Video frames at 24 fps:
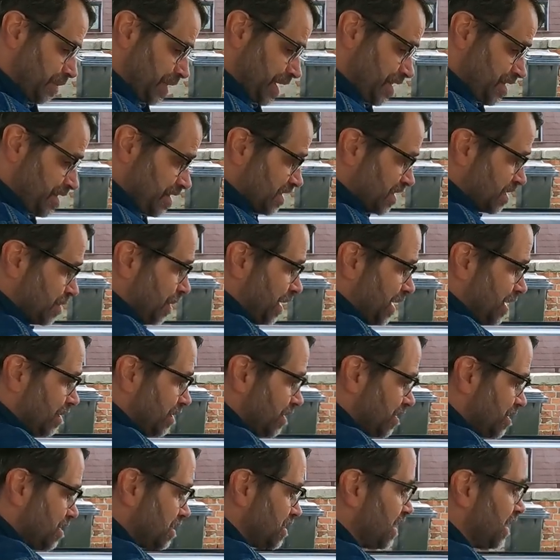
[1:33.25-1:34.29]
Well, there's quite a
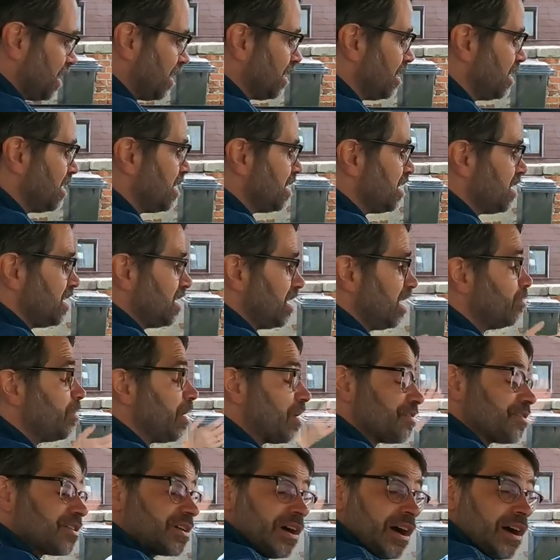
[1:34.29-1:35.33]
lot to tell
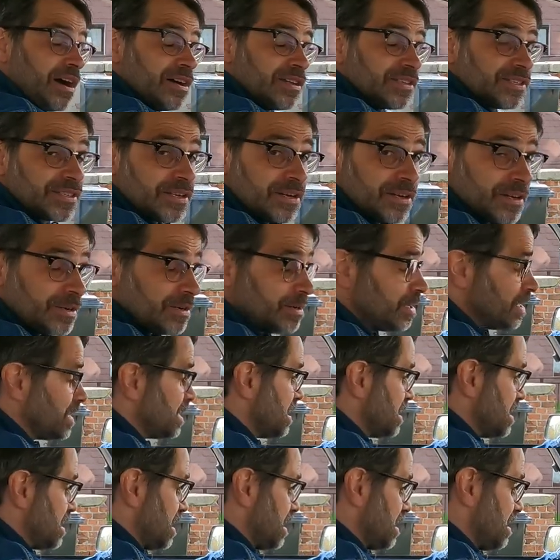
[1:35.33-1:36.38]
about the car. So,
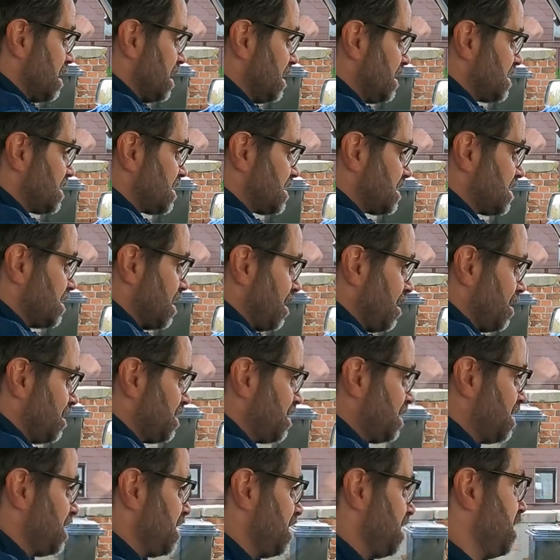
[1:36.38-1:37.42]
let's
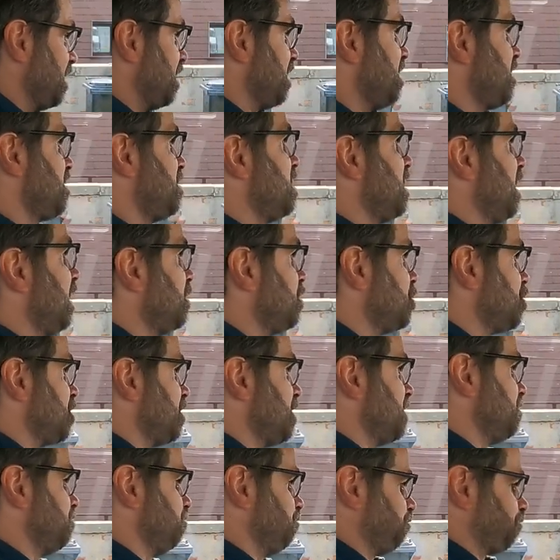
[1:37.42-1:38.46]
start uh, the
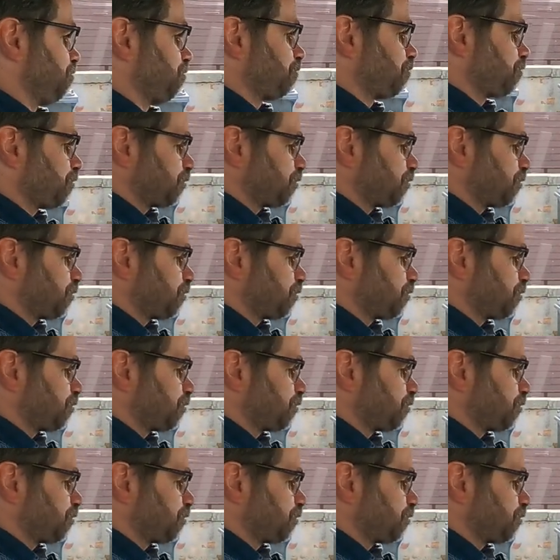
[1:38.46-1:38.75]
engine.